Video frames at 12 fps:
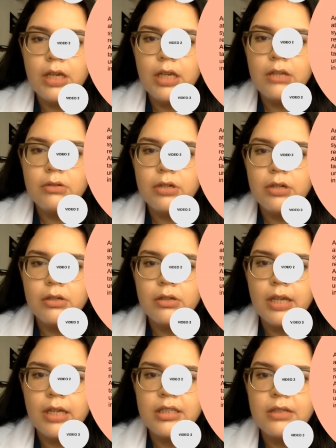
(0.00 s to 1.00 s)

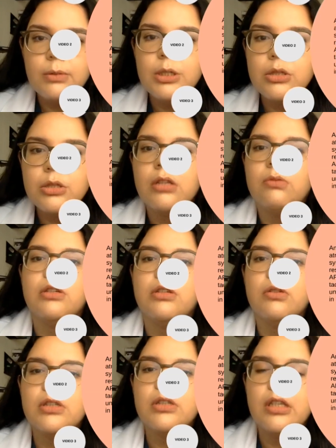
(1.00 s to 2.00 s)
atrial activation that
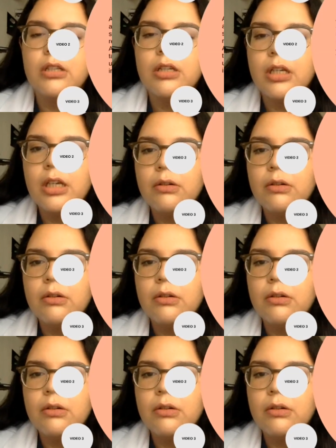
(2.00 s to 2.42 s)
results in an